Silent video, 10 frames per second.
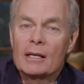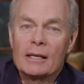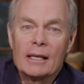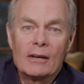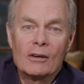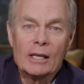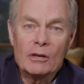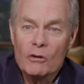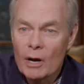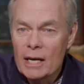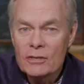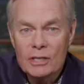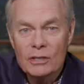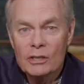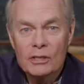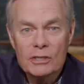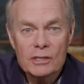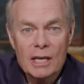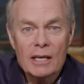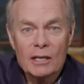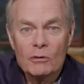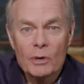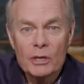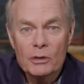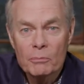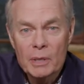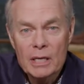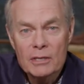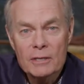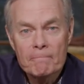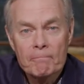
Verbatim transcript: literally crazy and it's taking away your peace.